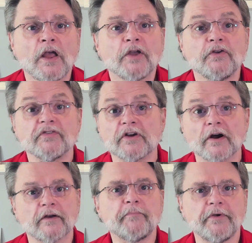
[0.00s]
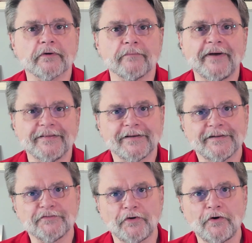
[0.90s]
using our computer might not
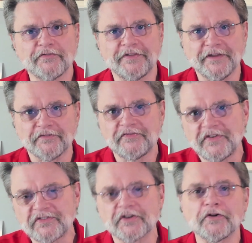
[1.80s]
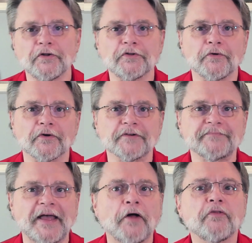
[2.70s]
involve the physical or
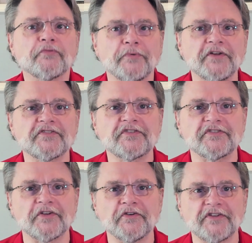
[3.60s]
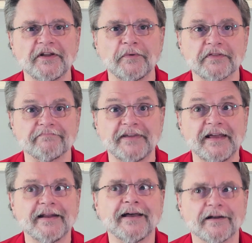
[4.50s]
health risks associated with
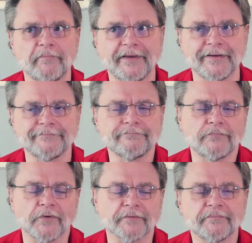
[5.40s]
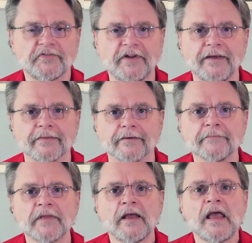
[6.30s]
getting out of bed or staying
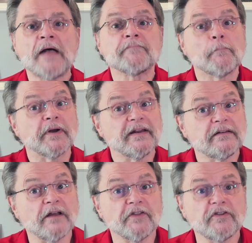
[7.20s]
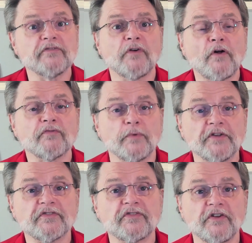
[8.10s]
there, but it does involve
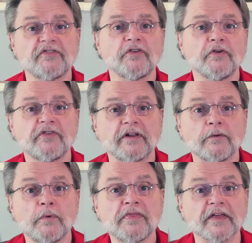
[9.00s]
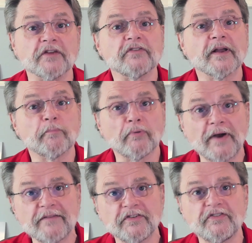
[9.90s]
risks associated with things like
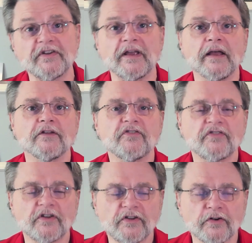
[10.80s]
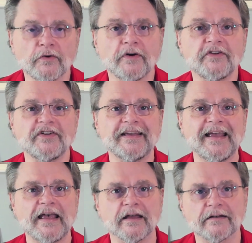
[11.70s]
privacy and
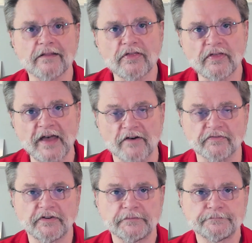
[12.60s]
security and theft.